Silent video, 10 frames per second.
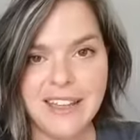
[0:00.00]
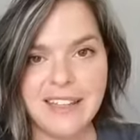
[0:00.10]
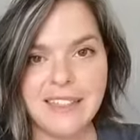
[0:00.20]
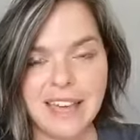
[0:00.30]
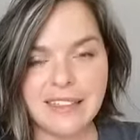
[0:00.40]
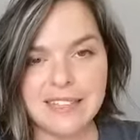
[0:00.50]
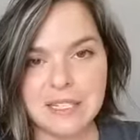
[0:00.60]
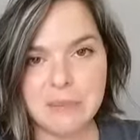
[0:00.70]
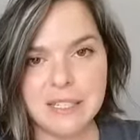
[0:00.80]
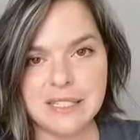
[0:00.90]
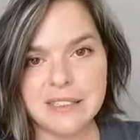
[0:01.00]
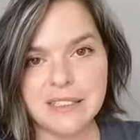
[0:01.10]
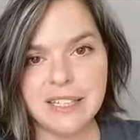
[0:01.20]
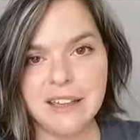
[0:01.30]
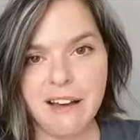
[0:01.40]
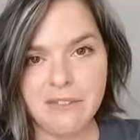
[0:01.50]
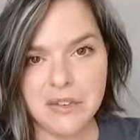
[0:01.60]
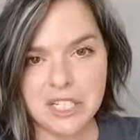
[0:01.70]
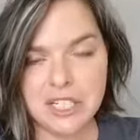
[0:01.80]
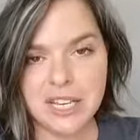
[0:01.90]
That thing is basically a hot
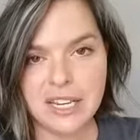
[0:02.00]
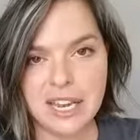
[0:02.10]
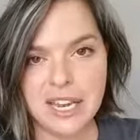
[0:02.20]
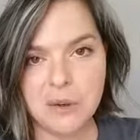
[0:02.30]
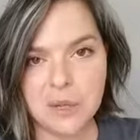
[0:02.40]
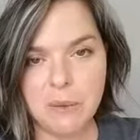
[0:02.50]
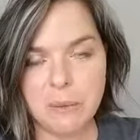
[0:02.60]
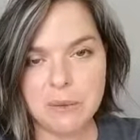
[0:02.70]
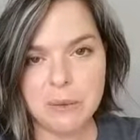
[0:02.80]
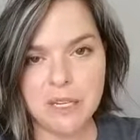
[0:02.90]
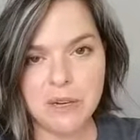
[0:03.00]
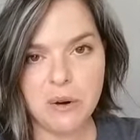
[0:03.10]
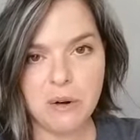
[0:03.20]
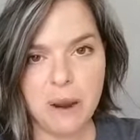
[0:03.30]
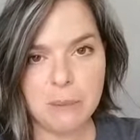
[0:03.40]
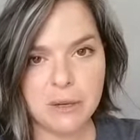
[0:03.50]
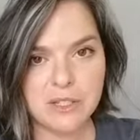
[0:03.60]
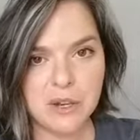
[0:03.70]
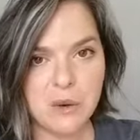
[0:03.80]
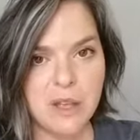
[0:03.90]
fudge sundae, only wrapped up in a yogurt wrapper.
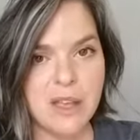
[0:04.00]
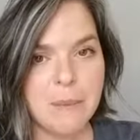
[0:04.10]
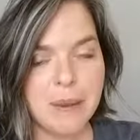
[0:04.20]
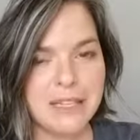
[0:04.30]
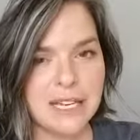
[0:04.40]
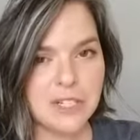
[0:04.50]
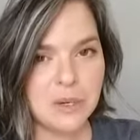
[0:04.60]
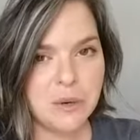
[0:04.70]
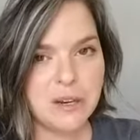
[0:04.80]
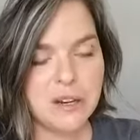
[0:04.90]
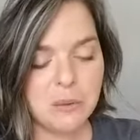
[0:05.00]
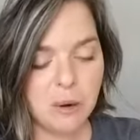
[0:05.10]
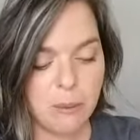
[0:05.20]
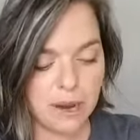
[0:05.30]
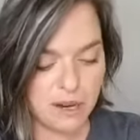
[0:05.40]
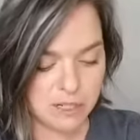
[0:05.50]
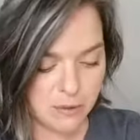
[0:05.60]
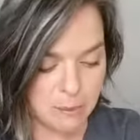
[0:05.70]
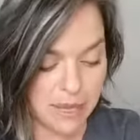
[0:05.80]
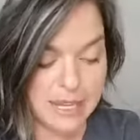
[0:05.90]
So pay attention to where you're getting your probiotics
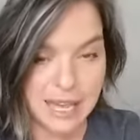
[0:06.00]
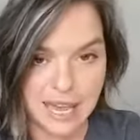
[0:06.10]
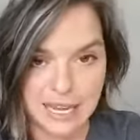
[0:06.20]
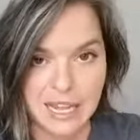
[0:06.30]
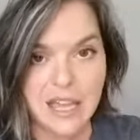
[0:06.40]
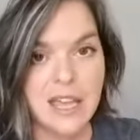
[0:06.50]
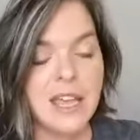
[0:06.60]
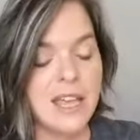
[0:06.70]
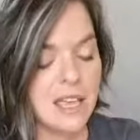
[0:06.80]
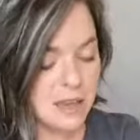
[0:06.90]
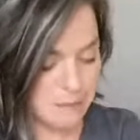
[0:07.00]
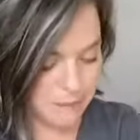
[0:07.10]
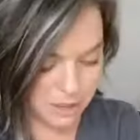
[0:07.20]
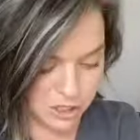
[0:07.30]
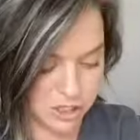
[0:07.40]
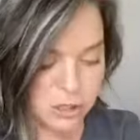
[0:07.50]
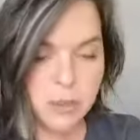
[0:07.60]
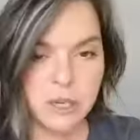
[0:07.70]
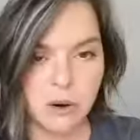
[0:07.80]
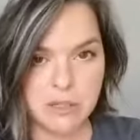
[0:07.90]
from. Again, make sure
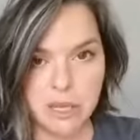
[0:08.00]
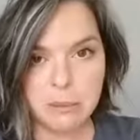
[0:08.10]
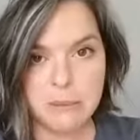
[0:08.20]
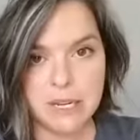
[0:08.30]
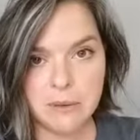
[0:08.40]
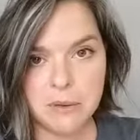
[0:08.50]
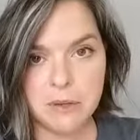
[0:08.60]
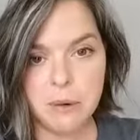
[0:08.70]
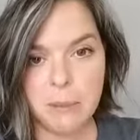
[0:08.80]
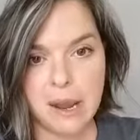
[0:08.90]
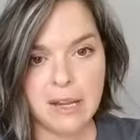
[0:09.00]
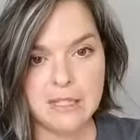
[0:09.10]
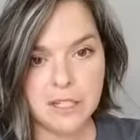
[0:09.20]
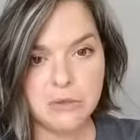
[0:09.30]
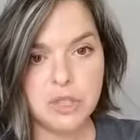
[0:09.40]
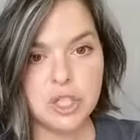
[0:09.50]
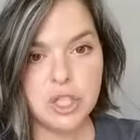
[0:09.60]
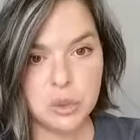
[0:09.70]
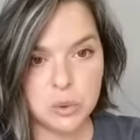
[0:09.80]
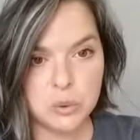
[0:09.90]
when you are supplementing with your probiotics that you
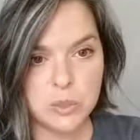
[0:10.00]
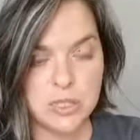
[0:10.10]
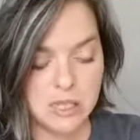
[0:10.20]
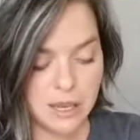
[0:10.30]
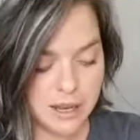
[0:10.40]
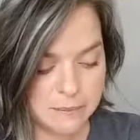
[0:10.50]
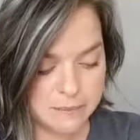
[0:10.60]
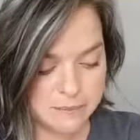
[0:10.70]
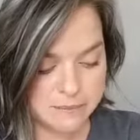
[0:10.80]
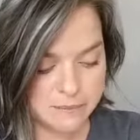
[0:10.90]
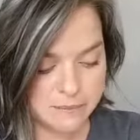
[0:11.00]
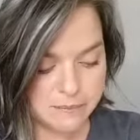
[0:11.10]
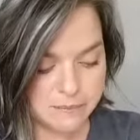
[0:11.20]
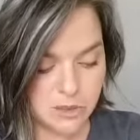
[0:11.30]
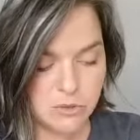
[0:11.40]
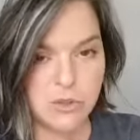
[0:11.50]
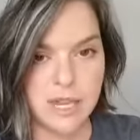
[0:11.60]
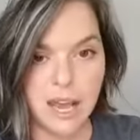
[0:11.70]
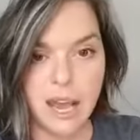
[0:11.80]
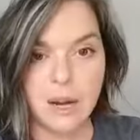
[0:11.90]
choose
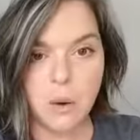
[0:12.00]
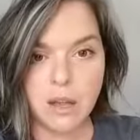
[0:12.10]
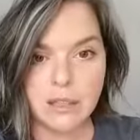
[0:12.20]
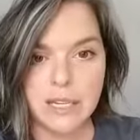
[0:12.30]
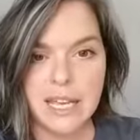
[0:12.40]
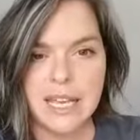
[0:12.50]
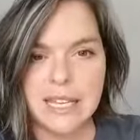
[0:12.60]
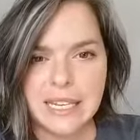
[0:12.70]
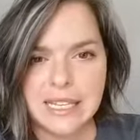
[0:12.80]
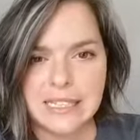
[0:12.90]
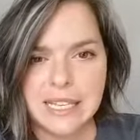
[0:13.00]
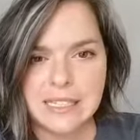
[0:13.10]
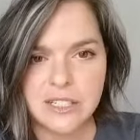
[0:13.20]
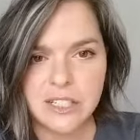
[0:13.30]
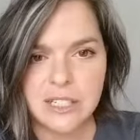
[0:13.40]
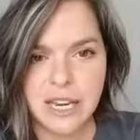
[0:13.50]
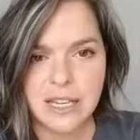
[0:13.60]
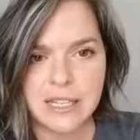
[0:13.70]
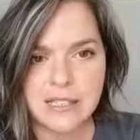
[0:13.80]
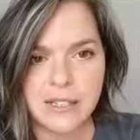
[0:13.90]
a high quality. Edie says, I just
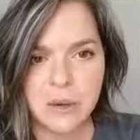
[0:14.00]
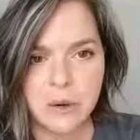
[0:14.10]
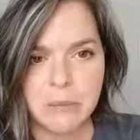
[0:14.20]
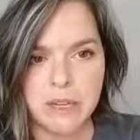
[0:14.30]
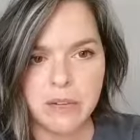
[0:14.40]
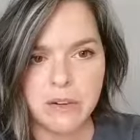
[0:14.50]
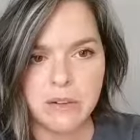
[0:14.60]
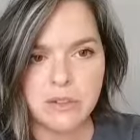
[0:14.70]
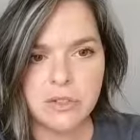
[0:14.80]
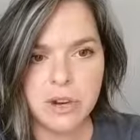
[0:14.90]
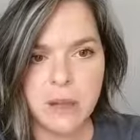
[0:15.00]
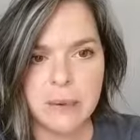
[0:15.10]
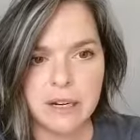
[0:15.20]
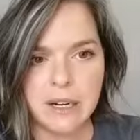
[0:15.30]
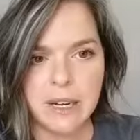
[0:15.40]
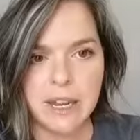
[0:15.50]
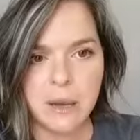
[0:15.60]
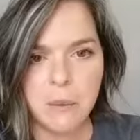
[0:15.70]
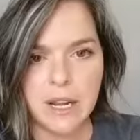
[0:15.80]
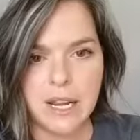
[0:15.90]
ate instant oatmeal, strawberry, and
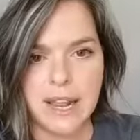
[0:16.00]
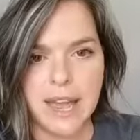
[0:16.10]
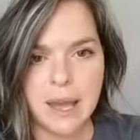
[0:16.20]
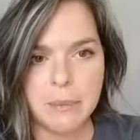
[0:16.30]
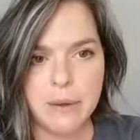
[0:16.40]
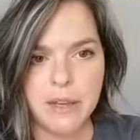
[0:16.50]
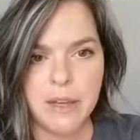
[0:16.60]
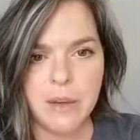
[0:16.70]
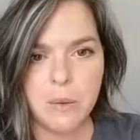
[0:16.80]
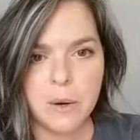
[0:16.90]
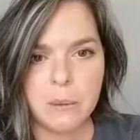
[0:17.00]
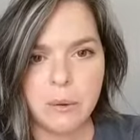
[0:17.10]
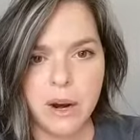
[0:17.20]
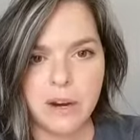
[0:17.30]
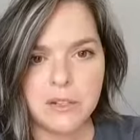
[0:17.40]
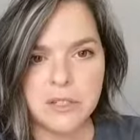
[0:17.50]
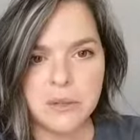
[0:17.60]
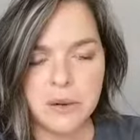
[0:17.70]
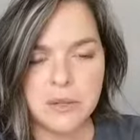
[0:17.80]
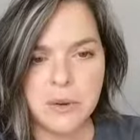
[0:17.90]
I want a nap. When prior to
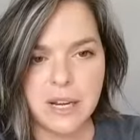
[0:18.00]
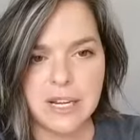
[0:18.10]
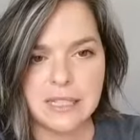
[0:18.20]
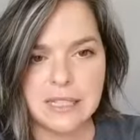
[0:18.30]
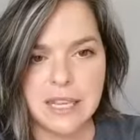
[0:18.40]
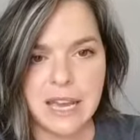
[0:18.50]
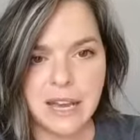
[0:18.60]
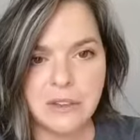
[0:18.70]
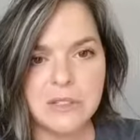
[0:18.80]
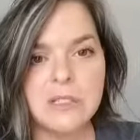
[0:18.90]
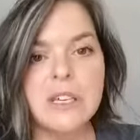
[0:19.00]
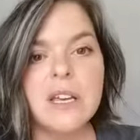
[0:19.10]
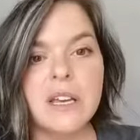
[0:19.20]
it, I was ready to clean the house.